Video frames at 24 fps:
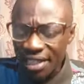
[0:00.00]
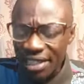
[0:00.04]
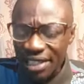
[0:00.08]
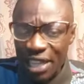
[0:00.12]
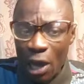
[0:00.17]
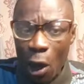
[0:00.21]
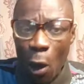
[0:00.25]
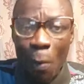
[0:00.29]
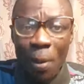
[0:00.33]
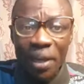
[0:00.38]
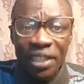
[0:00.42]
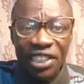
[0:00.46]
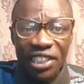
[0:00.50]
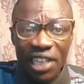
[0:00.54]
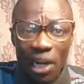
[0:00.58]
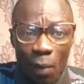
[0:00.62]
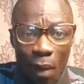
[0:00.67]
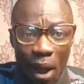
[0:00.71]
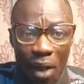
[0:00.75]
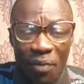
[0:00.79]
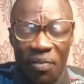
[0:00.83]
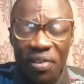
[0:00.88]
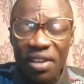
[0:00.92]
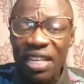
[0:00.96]
sell
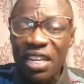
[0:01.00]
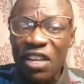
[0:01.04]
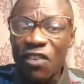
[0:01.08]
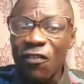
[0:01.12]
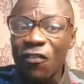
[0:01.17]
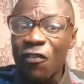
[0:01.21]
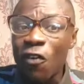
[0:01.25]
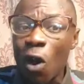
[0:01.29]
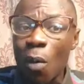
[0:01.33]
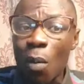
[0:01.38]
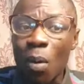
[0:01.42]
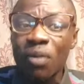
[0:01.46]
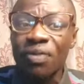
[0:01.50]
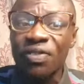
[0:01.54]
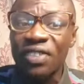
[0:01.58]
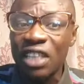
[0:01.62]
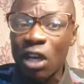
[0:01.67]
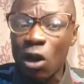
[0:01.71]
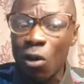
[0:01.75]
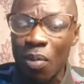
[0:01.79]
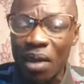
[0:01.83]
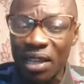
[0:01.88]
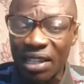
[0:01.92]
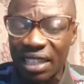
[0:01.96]
better while being the form of
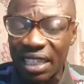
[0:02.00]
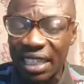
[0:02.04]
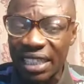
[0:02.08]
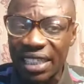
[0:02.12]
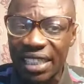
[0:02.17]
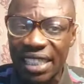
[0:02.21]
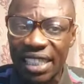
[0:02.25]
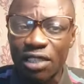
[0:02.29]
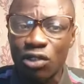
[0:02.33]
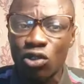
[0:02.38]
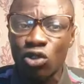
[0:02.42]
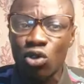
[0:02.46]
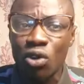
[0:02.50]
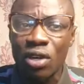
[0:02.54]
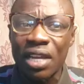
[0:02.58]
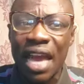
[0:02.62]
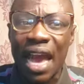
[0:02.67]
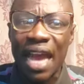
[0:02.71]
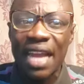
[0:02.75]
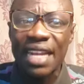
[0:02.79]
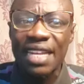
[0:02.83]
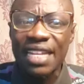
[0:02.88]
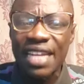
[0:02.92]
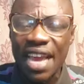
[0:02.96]
sell better and so
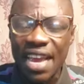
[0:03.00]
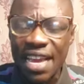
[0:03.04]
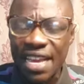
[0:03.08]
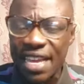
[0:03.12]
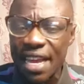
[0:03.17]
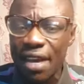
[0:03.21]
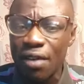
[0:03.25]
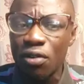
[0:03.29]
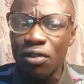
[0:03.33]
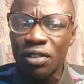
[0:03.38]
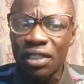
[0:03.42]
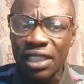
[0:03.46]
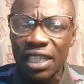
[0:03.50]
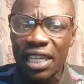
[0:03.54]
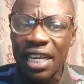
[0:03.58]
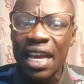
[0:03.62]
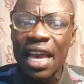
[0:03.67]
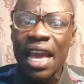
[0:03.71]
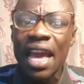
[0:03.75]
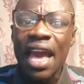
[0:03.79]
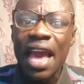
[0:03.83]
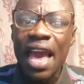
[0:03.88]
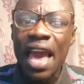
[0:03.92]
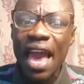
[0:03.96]
yeah, dear, here,
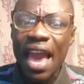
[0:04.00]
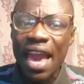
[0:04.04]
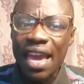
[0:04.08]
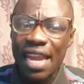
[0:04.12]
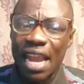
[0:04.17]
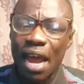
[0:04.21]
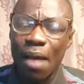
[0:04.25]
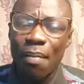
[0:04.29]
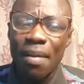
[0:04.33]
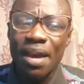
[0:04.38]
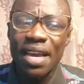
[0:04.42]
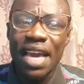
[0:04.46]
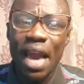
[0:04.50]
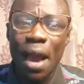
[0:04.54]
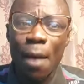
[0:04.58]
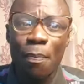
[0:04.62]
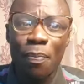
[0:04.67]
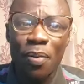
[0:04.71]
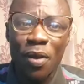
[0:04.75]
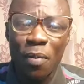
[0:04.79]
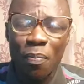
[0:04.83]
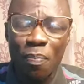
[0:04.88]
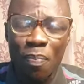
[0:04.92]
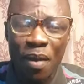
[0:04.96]
nutty, and I may
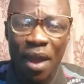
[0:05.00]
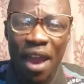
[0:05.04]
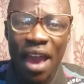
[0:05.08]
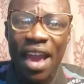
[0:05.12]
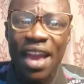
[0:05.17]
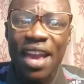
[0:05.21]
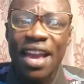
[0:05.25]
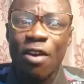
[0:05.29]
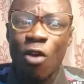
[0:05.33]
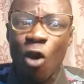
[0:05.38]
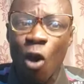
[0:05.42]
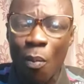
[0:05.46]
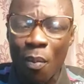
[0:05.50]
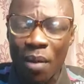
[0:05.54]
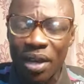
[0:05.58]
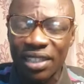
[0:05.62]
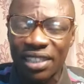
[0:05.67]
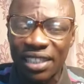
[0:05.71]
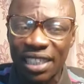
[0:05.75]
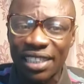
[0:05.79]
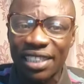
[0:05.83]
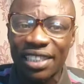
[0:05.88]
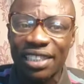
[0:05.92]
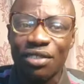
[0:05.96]
prepare
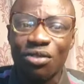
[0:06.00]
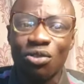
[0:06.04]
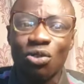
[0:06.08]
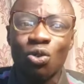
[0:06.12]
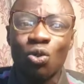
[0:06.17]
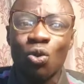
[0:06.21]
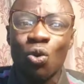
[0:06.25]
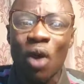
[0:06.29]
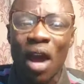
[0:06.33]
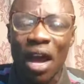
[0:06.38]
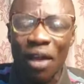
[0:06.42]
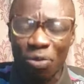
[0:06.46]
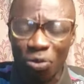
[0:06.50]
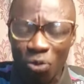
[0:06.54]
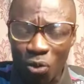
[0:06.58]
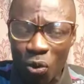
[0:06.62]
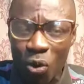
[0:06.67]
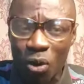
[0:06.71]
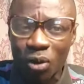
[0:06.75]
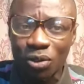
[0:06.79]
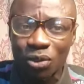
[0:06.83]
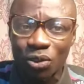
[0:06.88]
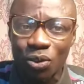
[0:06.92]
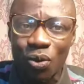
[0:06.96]
comment session so at
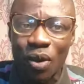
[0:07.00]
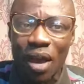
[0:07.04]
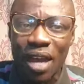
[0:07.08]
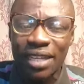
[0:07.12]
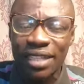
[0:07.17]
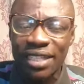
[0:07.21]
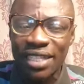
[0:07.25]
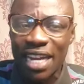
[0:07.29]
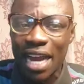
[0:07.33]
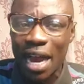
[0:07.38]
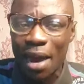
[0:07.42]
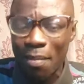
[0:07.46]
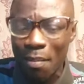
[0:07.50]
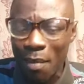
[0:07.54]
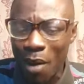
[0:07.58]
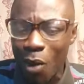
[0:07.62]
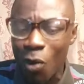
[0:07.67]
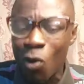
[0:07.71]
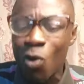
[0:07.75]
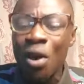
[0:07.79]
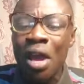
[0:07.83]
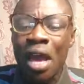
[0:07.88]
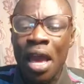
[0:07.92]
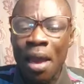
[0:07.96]
two or so at the
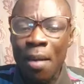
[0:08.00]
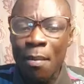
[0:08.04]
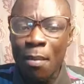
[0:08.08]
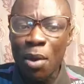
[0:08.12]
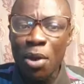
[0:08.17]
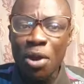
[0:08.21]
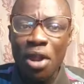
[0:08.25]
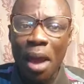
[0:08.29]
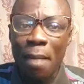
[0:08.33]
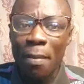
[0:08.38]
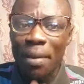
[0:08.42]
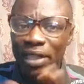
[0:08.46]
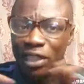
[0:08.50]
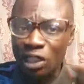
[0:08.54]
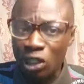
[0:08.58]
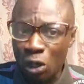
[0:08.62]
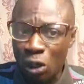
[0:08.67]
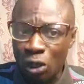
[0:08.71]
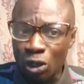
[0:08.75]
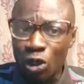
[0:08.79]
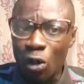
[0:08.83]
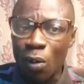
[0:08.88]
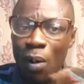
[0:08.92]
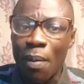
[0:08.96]
amount. Meaning, I
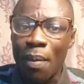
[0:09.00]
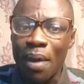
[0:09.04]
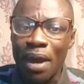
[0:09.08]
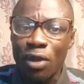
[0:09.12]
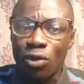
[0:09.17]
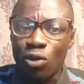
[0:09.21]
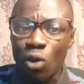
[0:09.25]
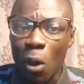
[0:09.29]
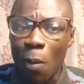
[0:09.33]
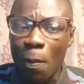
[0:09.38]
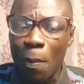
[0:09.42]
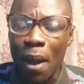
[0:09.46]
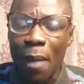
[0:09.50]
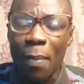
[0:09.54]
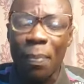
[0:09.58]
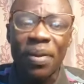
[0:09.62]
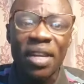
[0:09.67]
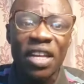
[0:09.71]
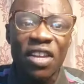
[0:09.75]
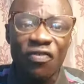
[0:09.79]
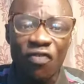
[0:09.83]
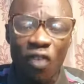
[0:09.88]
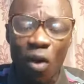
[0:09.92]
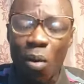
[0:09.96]
must also be by a thumb
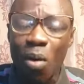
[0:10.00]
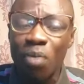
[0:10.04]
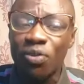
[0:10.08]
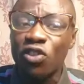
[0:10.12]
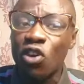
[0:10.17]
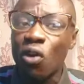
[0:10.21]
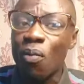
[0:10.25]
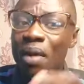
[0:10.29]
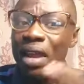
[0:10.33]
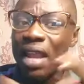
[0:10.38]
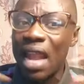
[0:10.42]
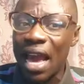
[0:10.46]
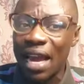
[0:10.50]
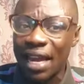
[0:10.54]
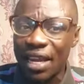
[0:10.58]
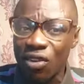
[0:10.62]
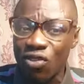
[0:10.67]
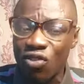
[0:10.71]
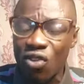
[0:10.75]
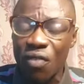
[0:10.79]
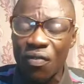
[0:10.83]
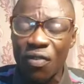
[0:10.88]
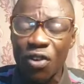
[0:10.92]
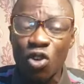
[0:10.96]
up in the form of so be
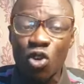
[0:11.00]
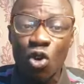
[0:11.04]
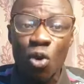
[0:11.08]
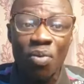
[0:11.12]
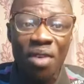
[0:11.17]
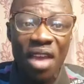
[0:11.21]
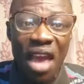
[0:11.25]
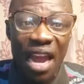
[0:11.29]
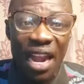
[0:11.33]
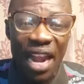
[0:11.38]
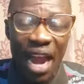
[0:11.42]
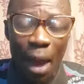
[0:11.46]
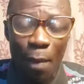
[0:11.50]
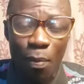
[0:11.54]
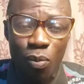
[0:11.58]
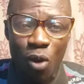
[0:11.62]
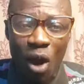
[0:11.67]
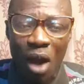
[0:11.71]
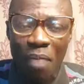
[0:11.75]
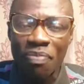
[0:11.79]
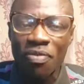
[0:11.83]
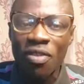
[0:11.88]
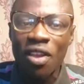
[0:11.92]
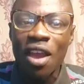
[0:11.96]
like it to a video be an up
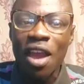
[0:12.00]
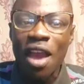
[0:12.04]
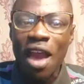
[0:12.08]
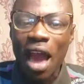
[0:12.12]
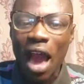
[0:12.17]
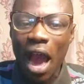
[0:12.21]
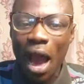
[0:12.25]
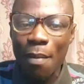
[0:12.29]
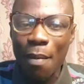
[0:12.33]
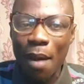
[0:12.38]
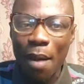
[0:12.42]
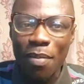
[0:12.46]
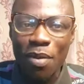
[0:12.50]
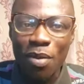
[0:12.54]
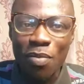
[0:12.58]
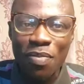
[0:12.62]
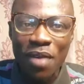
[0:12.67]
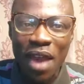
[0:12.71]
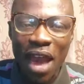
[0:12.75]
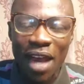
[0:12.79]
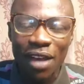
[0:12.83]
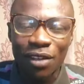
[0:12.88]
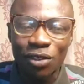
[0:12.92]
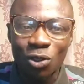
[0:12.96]
one. I'm a
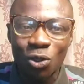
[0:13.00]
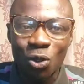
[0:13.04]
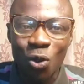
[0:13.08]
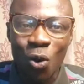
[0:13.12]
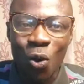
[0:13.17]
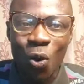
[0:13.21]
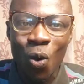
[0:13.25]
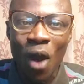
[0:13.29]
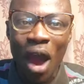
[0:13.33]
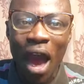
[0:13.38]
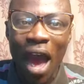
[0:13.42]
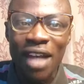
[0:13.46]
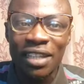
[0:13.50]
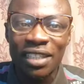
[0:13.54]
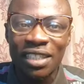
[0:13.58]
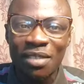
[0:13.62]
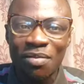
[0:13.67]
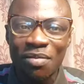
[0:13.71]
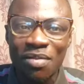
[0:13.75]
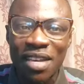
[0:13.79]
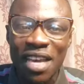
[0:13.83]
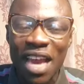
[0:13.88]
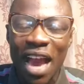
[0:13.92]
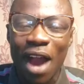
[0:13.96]
baby also
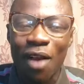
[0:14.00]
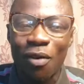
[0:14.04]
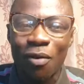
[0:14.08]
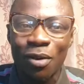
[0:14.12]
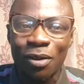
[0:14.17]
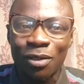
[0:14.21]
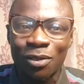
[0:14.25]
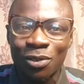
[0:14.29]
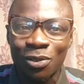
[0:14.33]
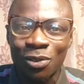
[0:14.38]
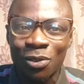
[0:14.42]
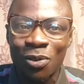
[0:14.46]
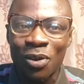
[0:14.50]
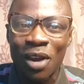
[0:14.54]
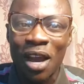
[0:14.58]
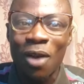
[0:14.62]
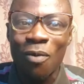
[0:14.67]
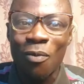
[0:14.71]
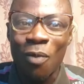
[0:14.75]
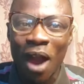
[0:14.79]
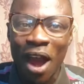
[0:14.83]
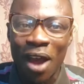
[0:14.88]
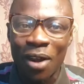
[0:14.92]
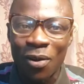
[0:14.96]
at me, I could so
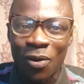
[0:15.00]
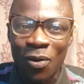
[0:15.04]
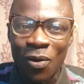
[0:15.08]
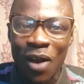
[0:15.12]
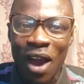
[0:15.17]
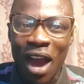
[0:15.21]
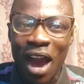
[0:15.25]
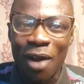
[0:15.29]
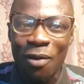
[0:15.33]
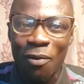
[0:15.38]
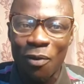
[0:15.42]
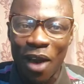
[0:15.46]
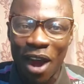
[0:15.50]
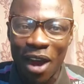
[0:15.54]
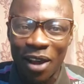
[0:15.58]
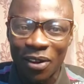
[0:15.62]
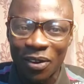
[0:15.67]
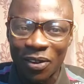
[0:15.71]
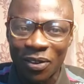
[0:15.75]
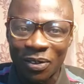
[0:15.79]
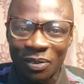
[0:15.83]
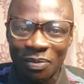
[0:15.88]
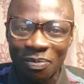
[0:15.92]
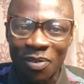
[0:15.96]
a wano, a
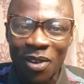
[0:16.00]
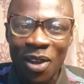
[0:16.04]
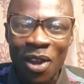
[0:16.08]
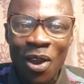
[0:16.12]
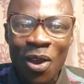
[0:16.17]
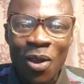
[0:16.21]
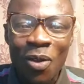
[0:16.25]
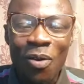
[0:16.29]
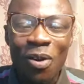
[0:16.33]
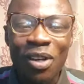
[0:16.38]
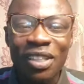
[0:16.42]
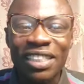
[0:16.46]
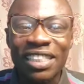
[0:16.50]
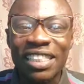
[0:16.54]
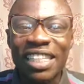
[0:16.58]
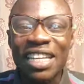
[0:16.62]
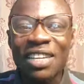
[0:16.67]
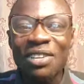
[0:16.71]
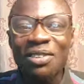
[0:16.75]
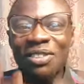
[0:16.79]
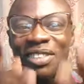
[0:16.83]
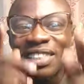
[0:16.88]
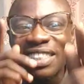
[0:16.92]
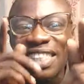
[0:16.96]
wano. Well,
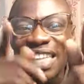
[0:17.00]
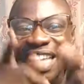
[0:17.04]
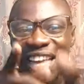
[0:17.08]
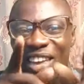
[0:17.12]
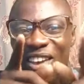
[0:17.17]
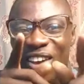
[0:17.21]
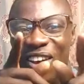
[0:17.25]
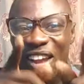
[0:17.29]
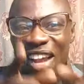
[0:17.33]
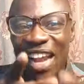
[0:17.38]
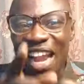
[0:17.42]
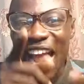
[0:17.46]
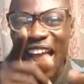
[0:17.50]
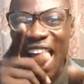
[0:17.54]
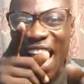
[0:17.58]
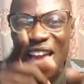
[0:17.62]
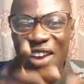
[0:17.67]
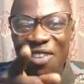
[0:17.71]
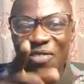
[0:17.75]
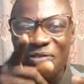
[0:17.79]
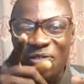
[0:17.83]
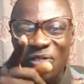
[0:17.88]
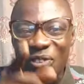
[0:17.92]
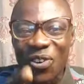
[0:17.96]
see, you see your
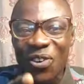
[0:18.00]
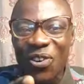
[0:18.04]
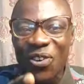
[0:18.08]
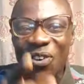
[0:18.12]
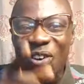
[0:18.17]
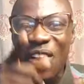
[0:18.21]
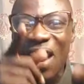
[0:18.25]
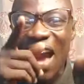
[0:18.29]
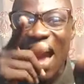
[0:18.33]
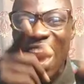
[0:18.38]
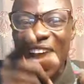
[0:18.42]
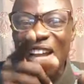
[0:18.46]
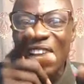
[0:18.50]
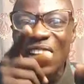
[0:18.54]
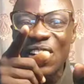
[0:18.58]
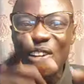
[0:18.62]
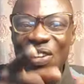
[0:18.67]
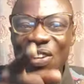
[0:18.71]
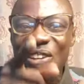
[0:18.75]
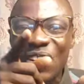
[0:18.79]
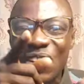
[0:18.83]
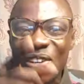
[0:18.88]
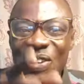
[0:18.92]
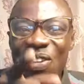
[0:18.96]
life, oh,
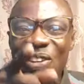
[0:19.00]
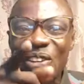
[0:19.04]
alo,